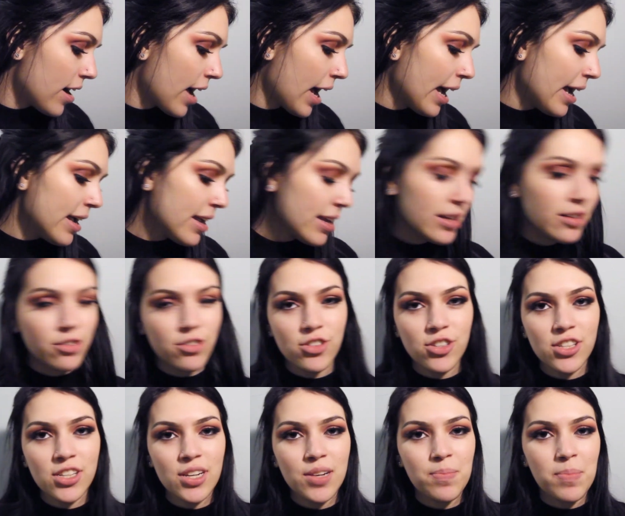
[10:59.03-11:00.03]
I
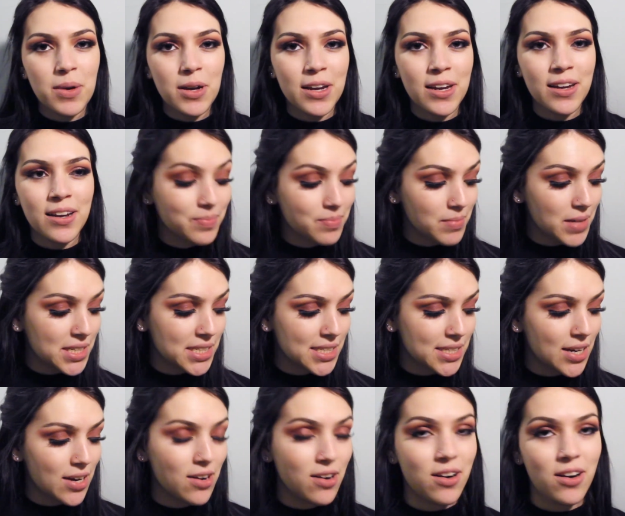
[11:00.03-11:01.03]
usually put
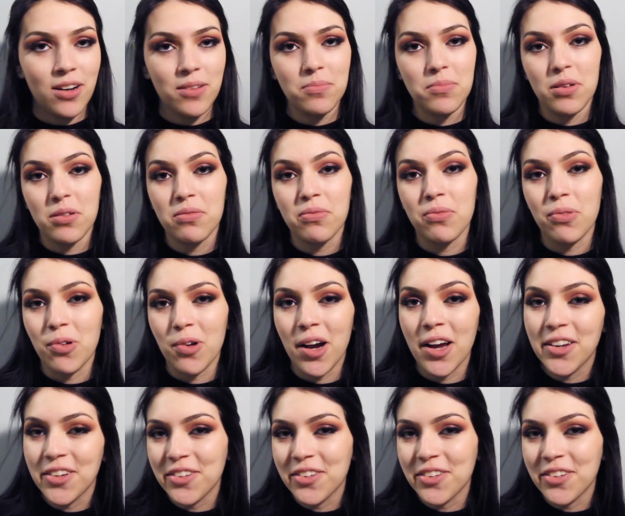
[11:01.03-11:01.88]
mascara on before I